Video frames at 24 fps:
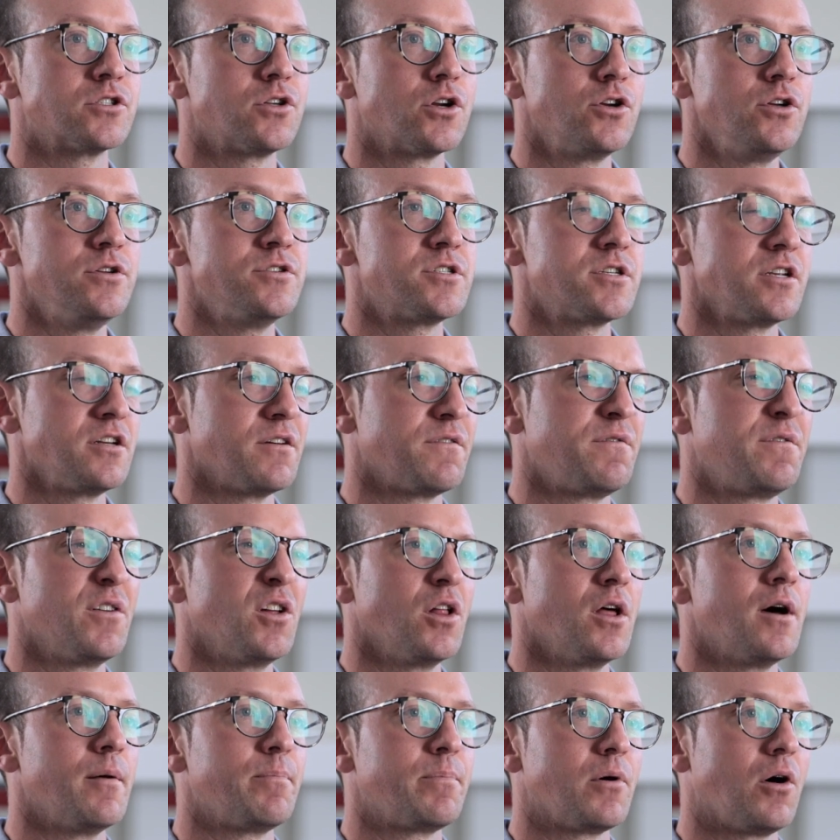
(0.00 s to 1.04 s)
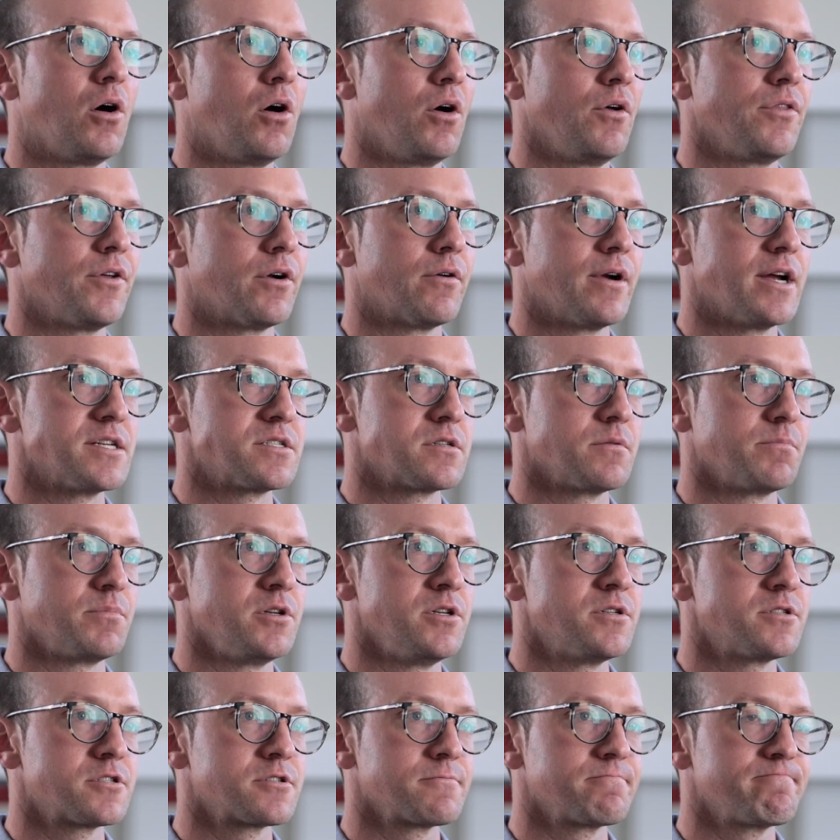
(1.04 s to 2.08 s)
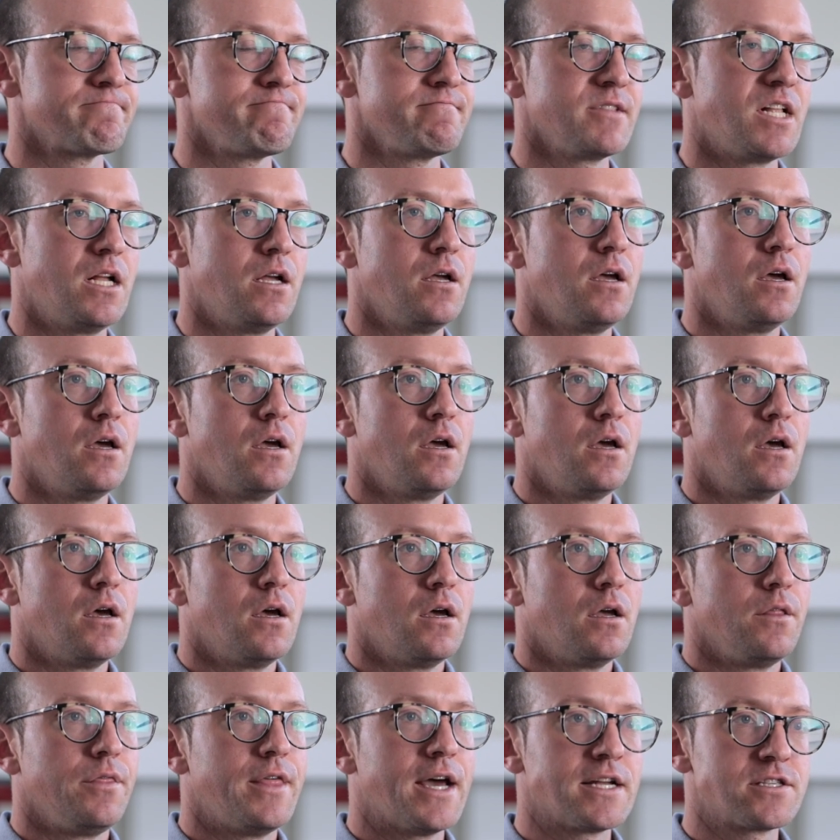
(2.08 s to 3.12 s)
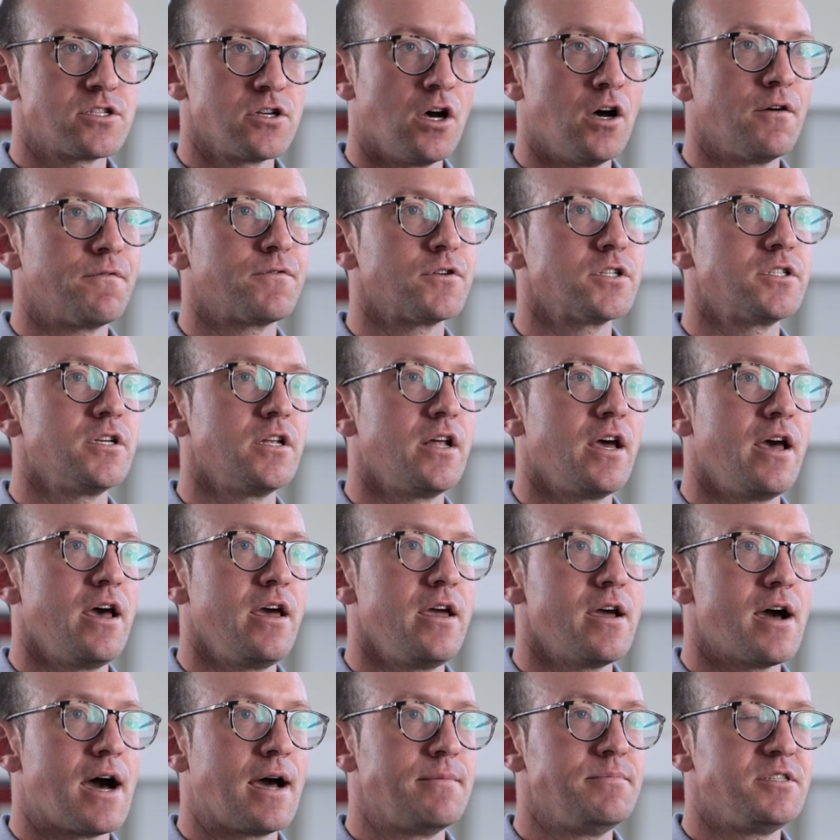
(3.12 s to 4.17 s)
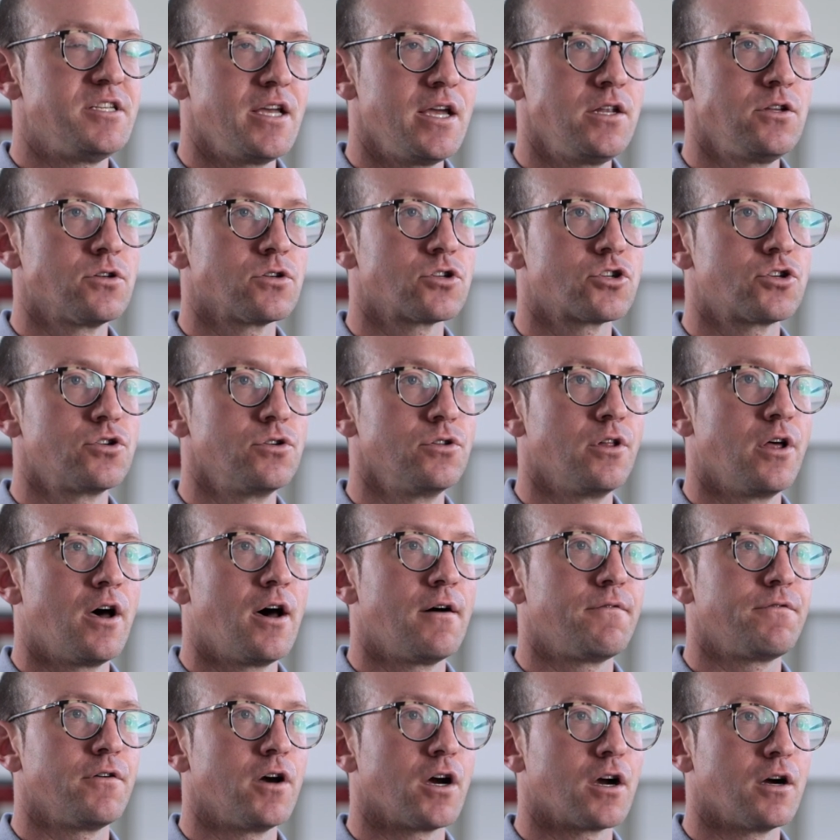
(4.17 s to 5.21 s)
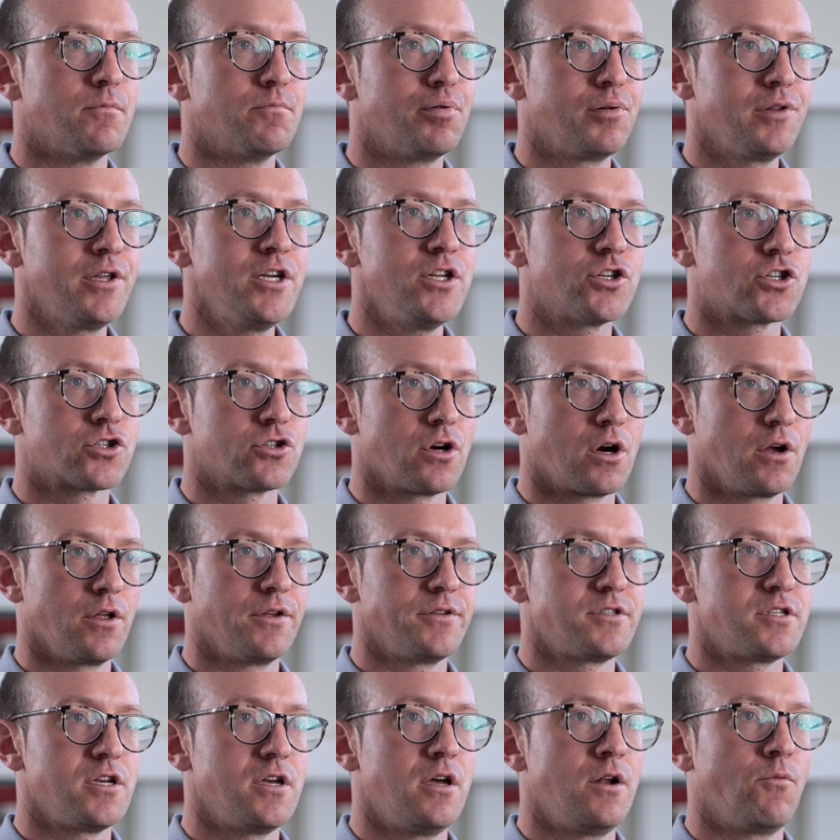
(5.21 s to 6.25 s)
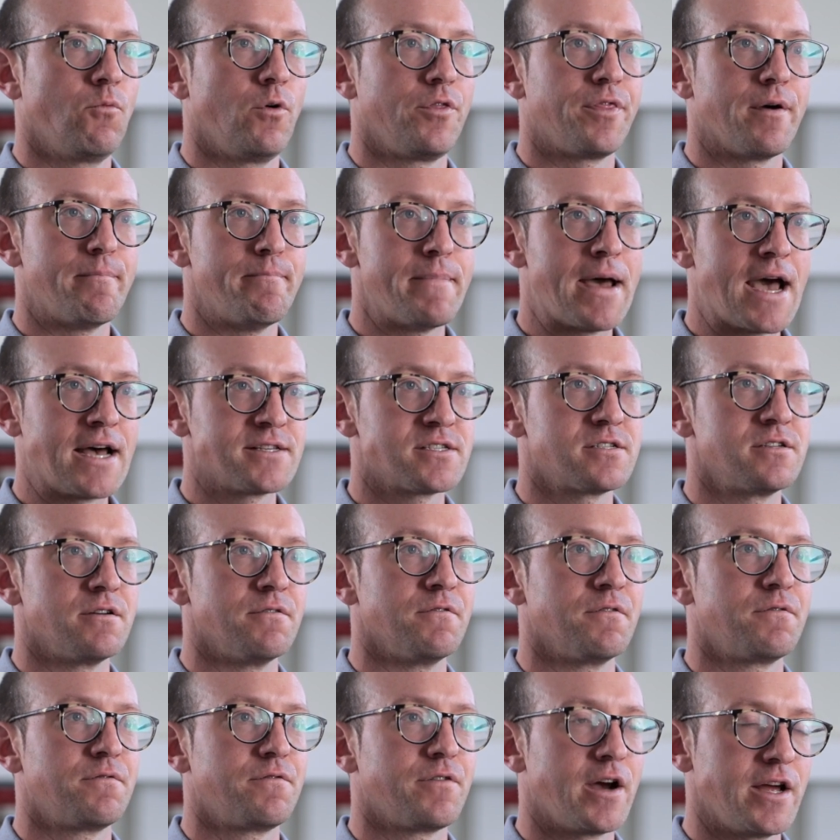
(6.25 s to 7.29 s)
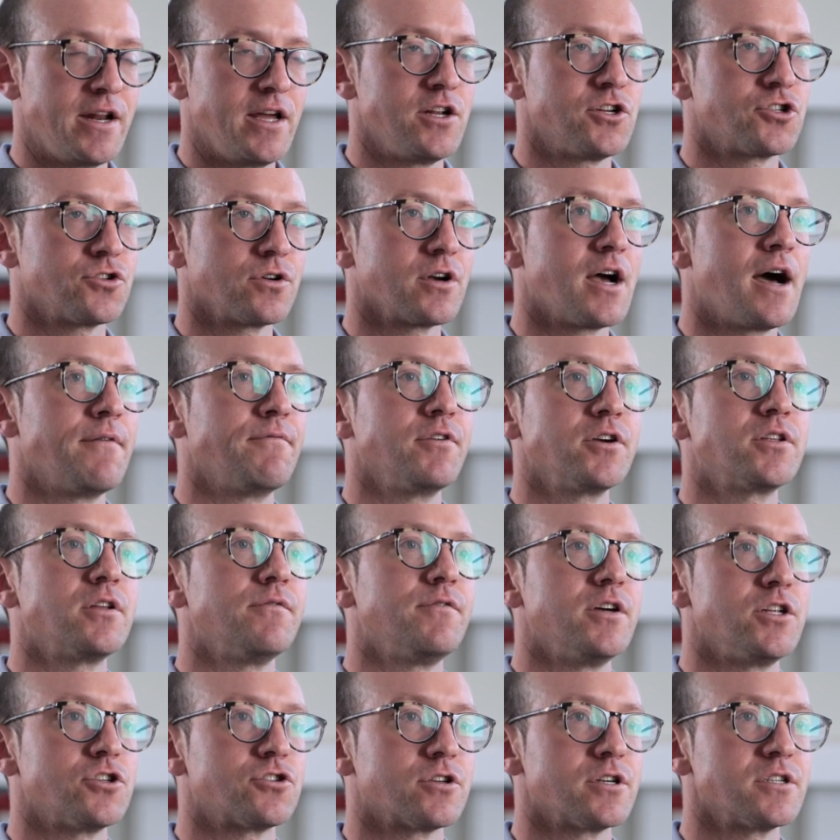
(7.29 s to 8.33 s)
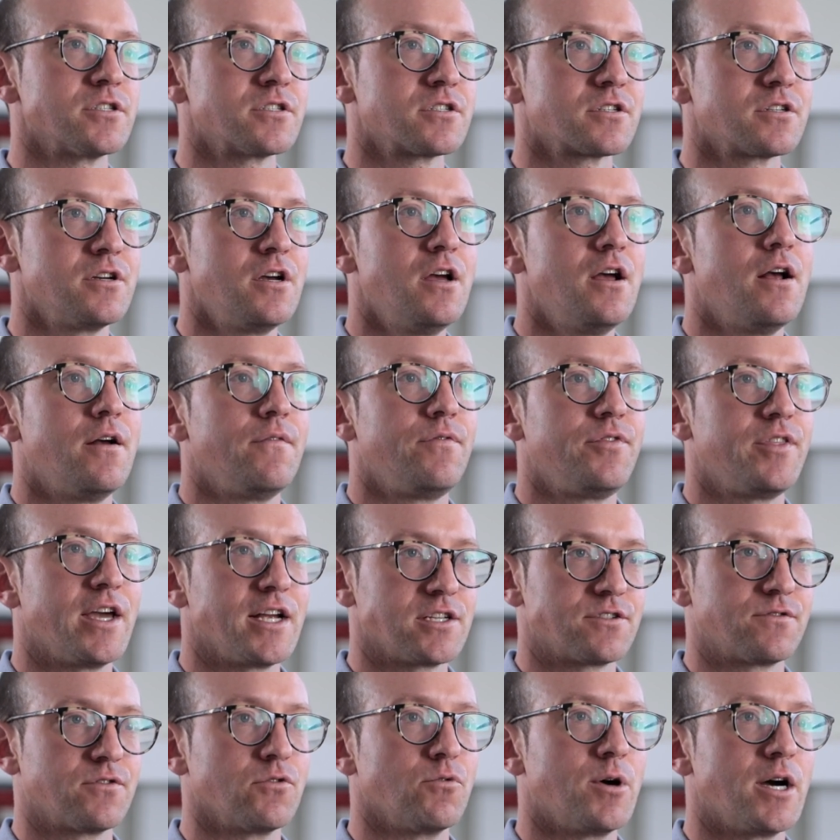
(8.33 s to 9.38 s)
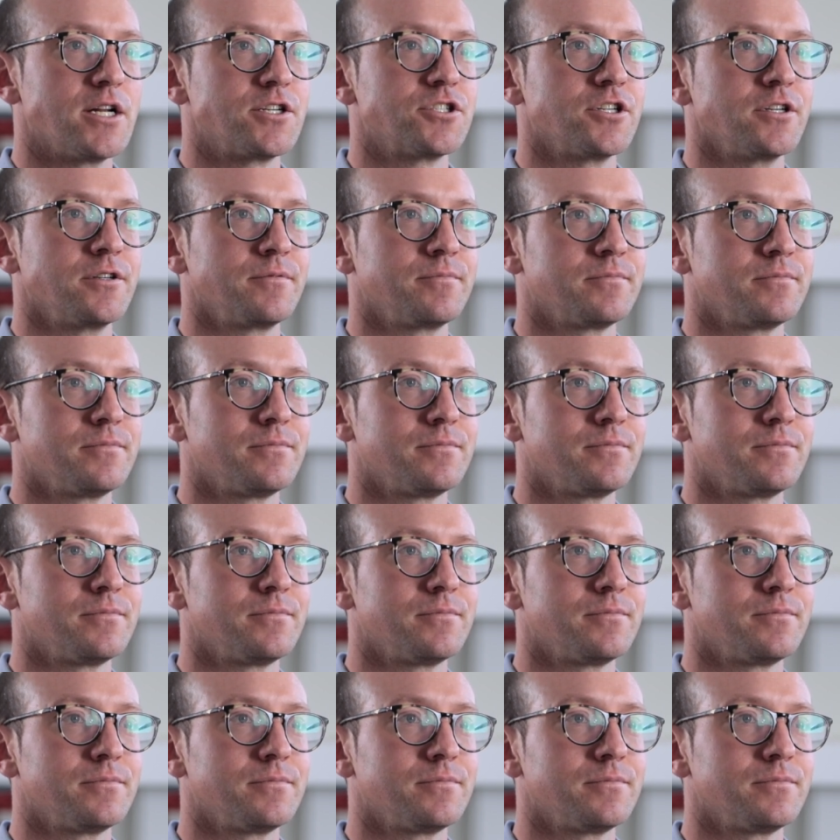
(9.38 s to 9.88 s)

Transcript: they're using to fill up all their recipes. That's all for today. I'm Daniel Schulof, a complete charlatan with a massive financial conflict of interest. Thanks for watching.